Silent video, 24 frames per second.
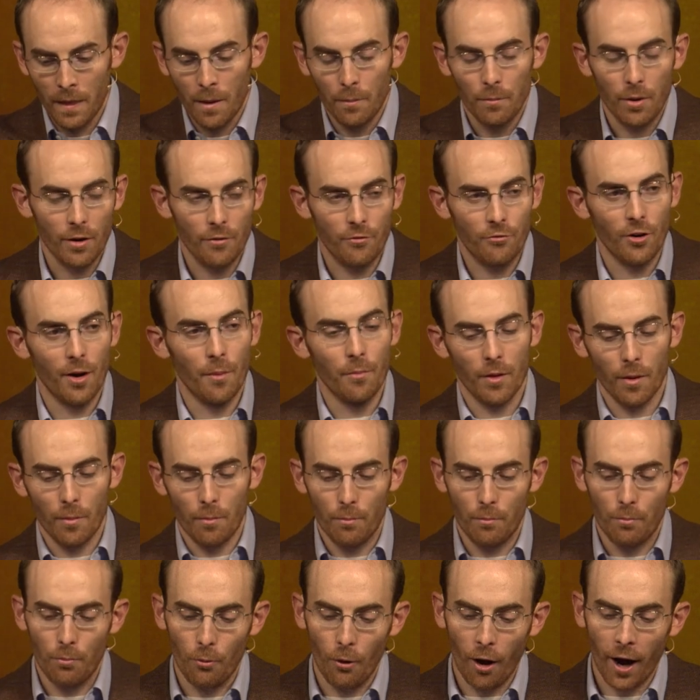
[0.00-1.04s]
but from the
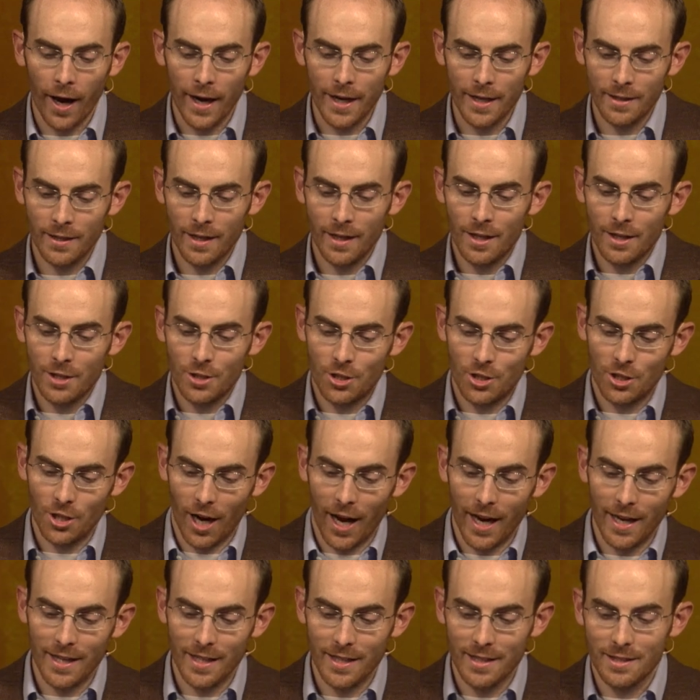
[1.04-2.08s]
bright,
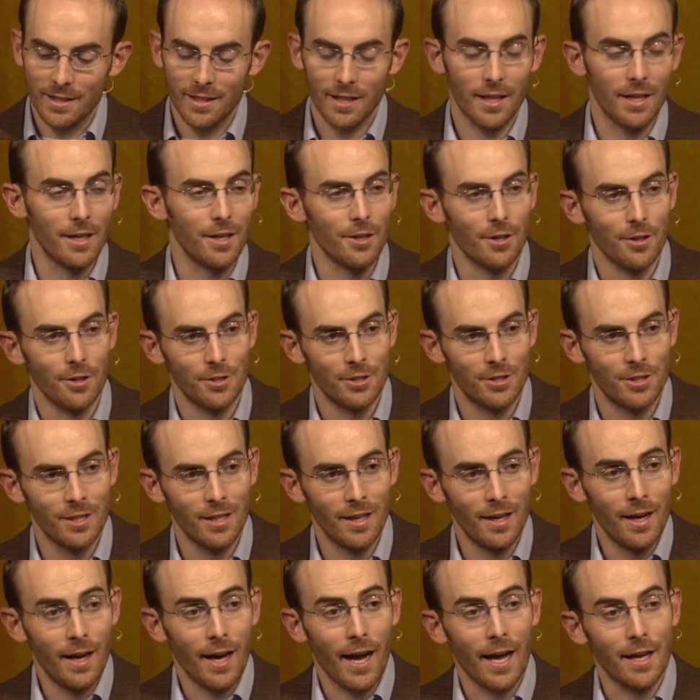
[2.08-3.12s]
shining tears
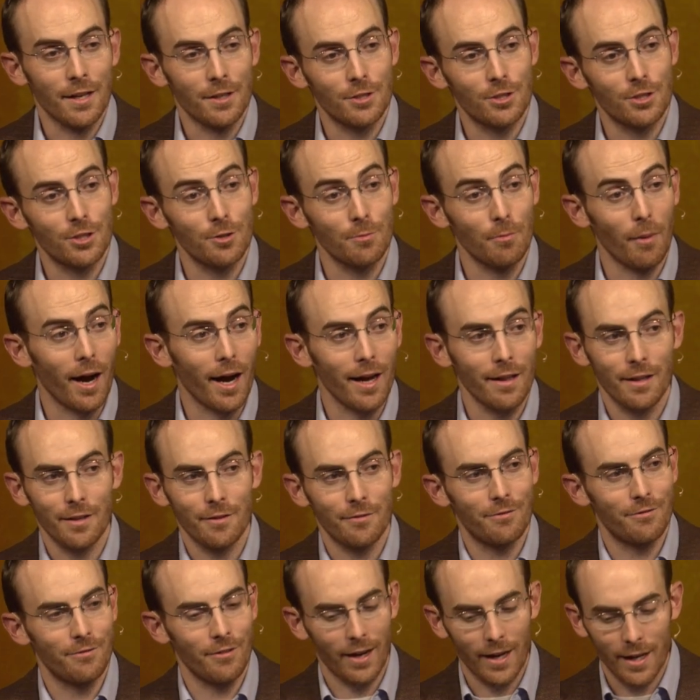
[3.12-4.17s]
and smiling
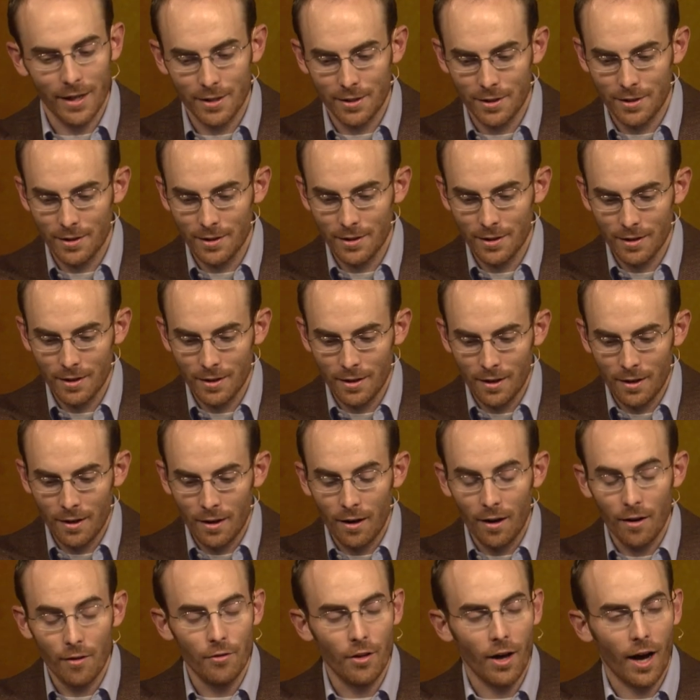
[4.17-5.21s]
face
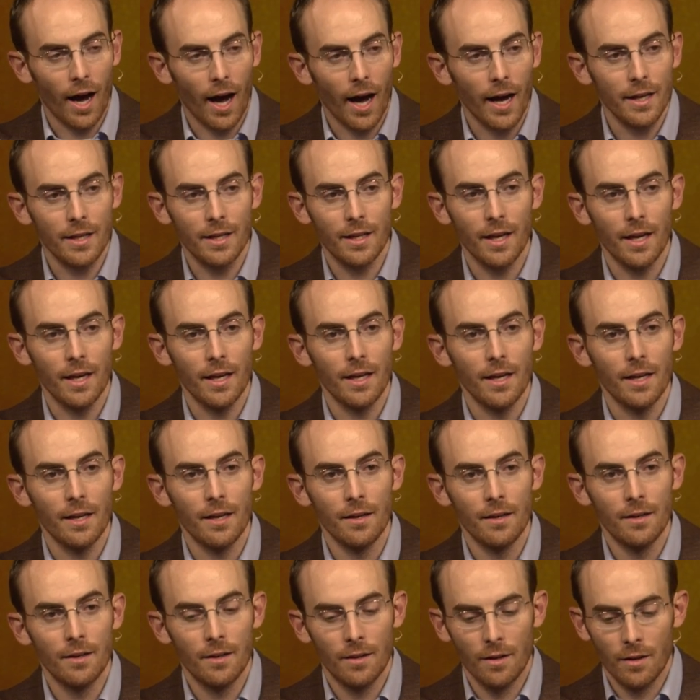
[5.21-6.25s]
of the high king
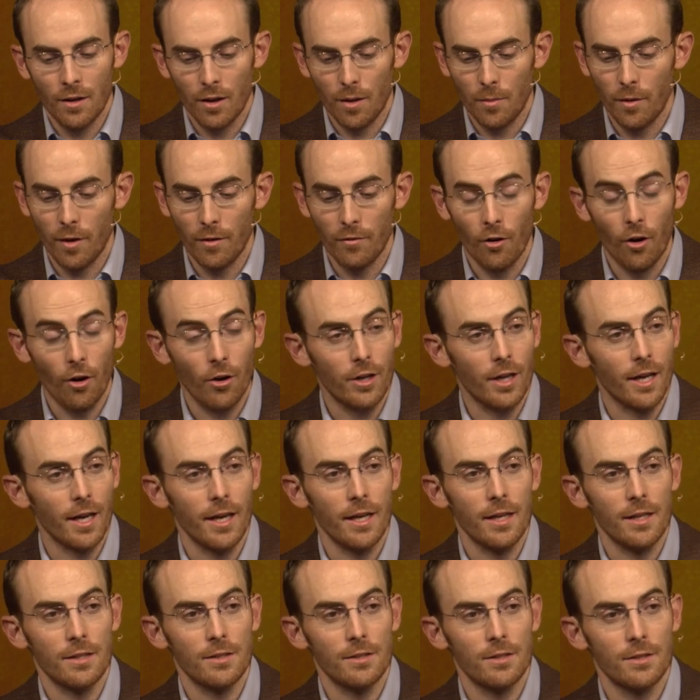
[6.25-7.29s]
above all
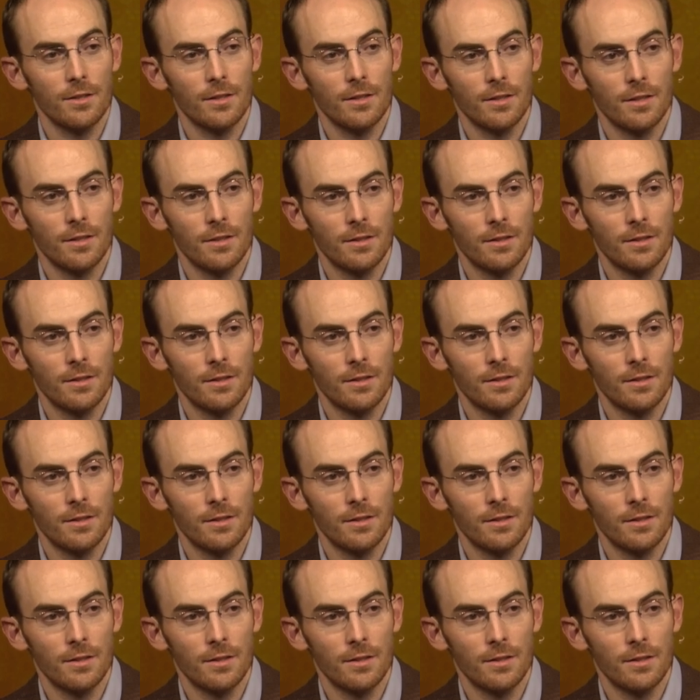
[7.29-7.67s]
kings.